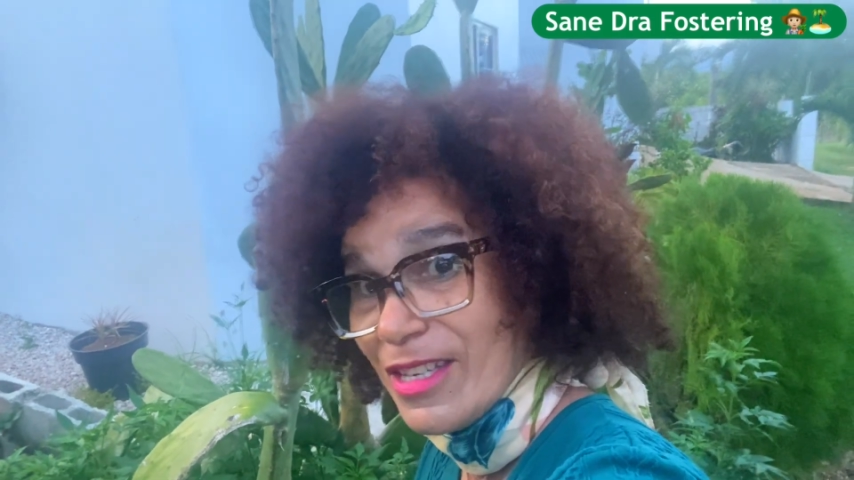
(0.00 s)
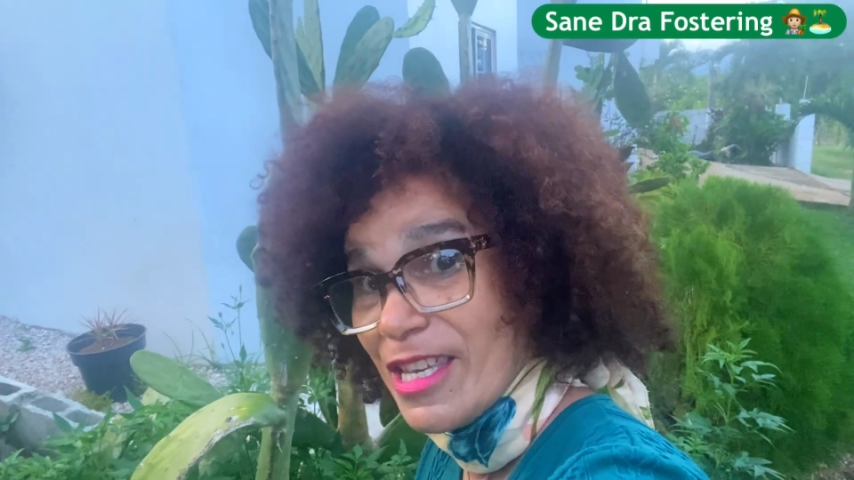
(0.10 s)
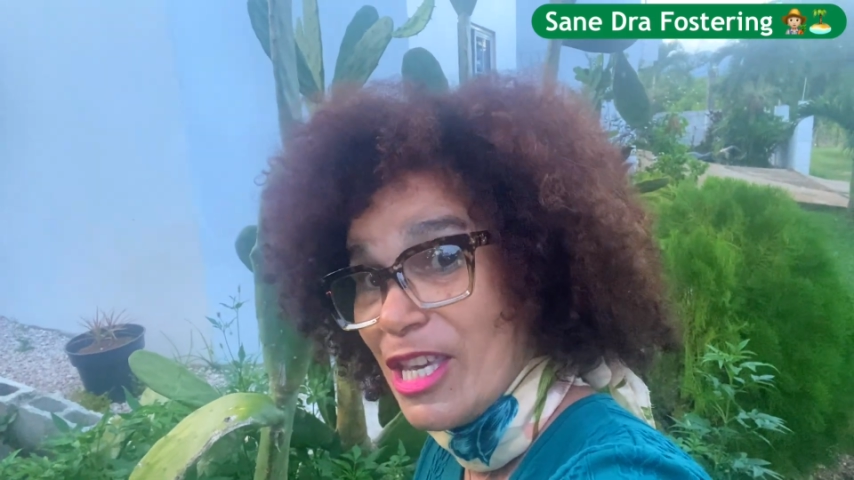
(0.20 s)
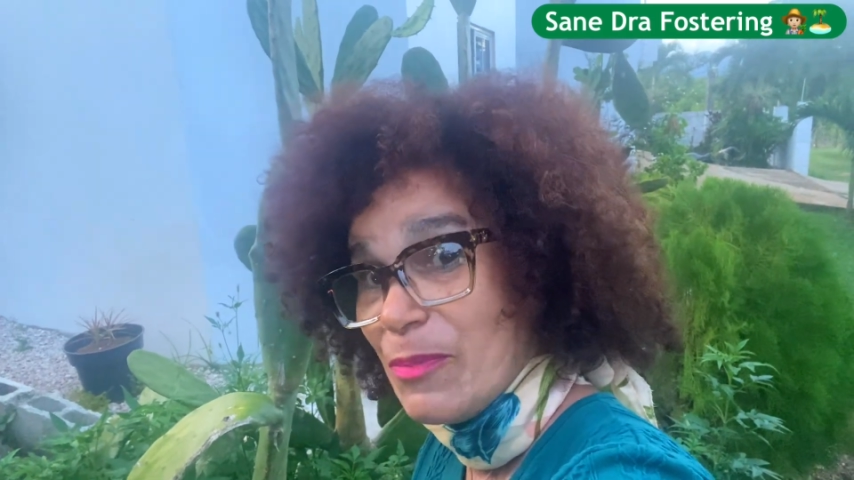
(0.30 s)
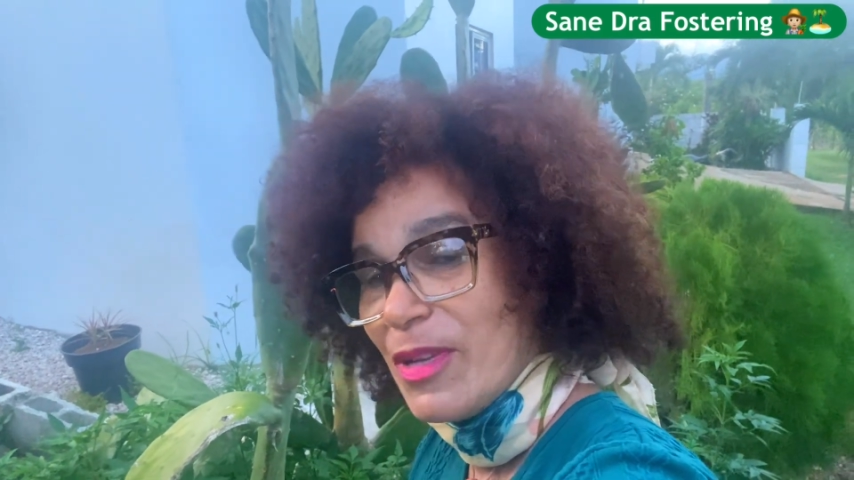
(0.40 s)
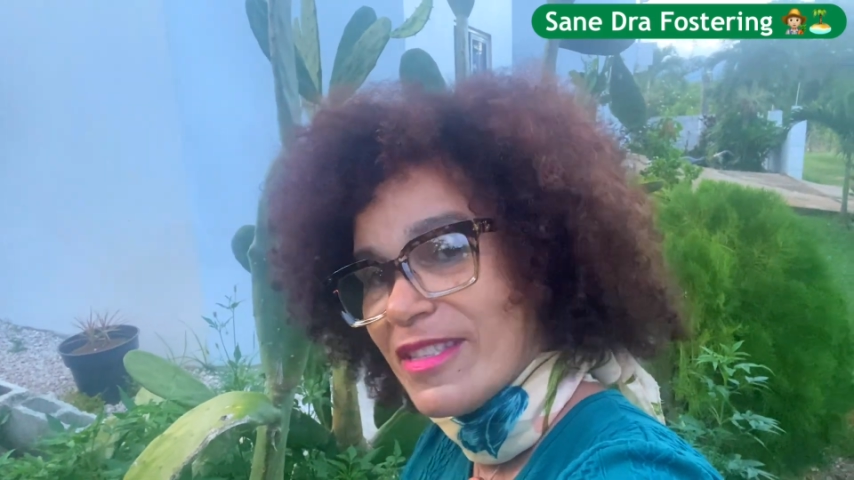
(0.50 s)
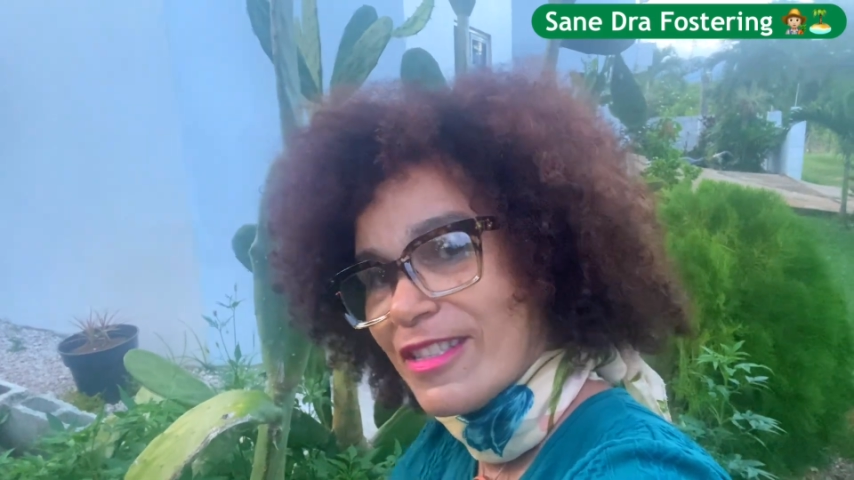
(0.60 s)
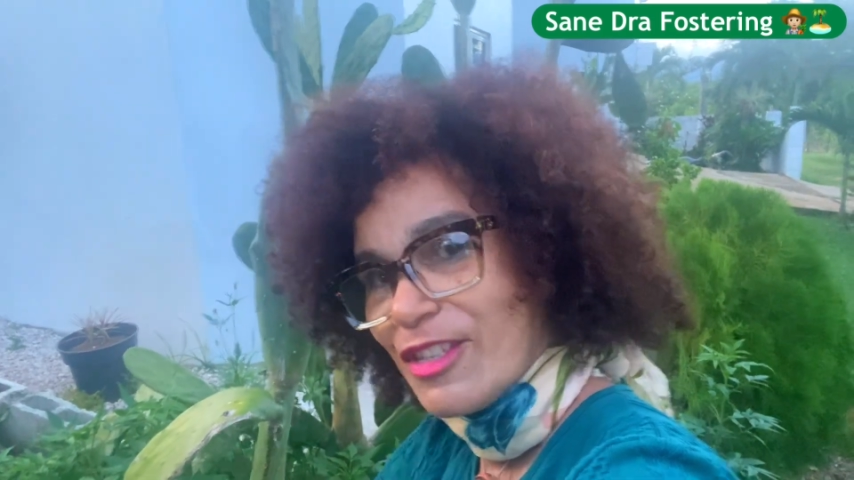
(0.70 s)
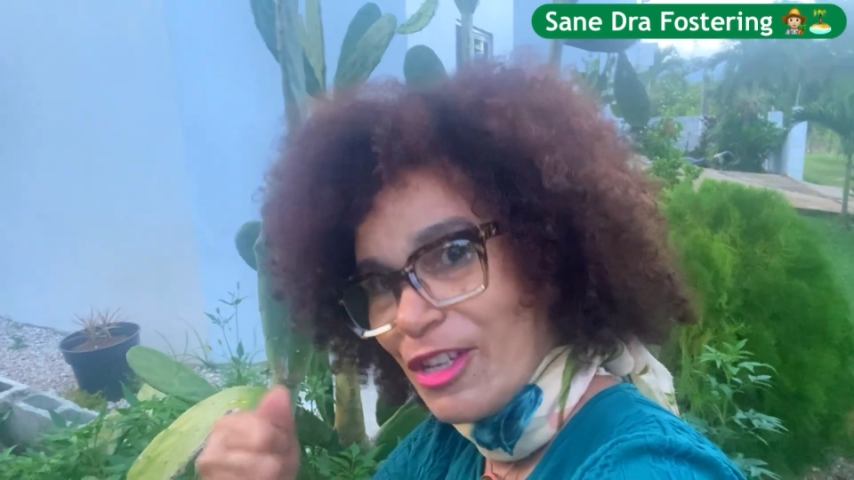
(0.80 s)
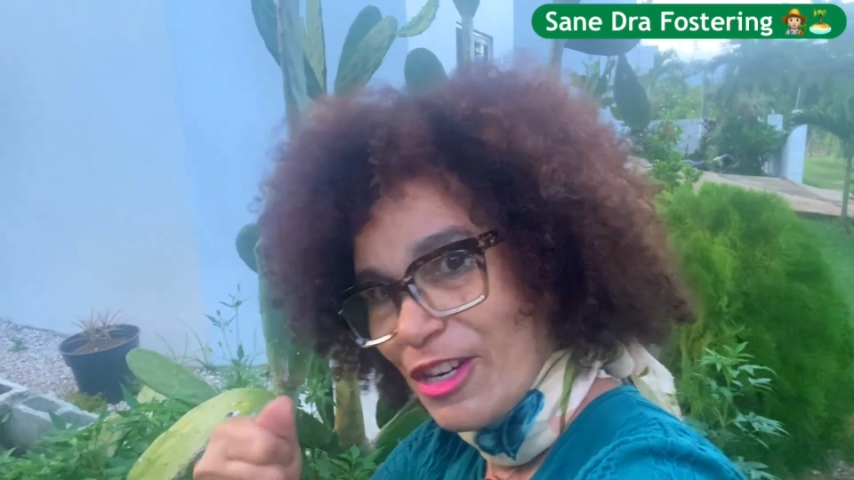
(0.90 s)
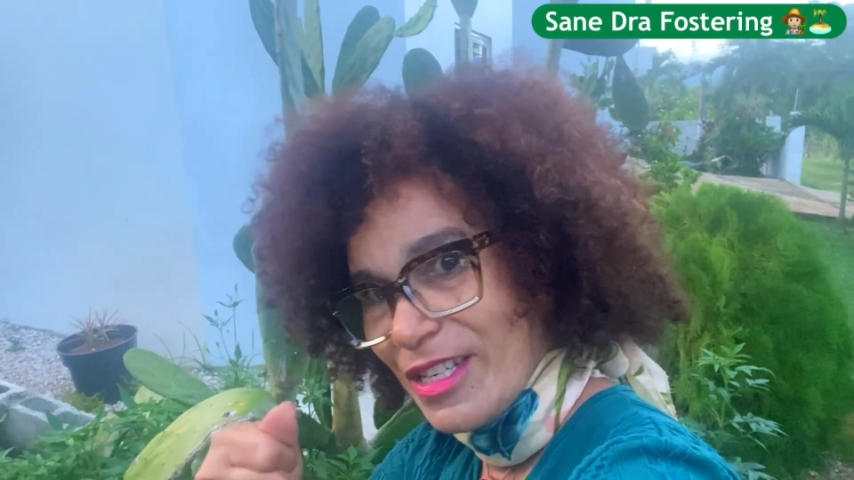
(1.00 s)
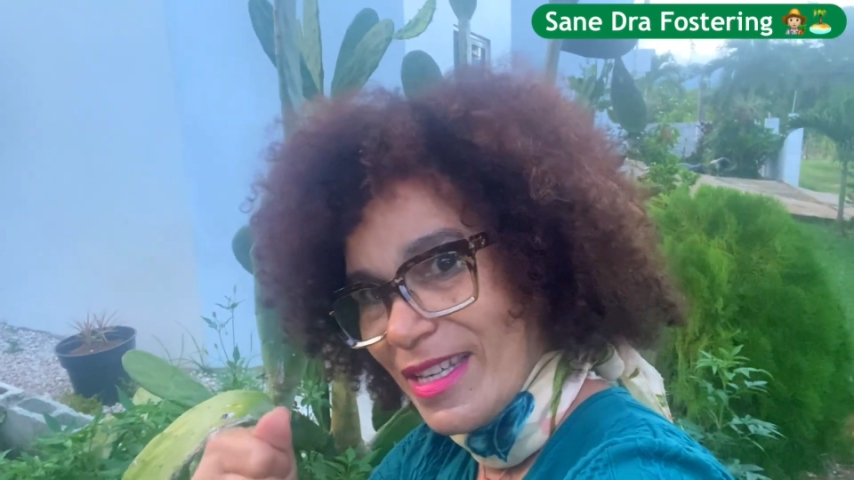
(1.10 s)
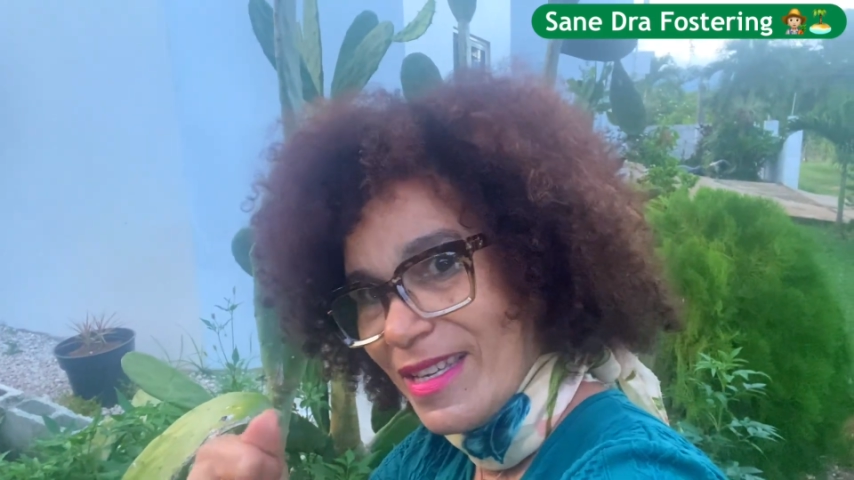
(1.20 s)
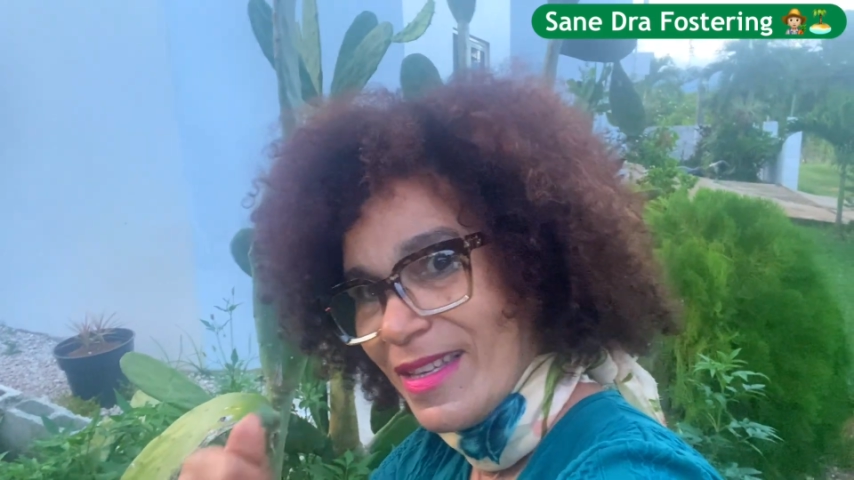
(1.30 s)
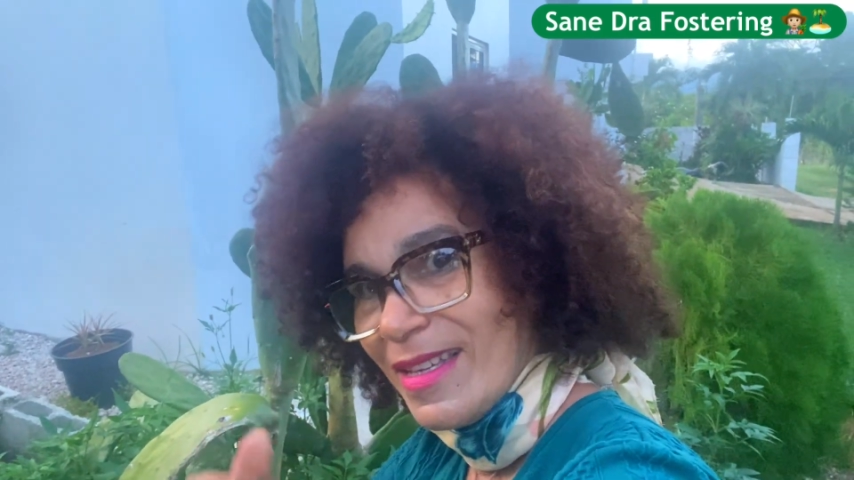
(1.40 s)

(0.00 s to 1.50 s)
to keep it sturdy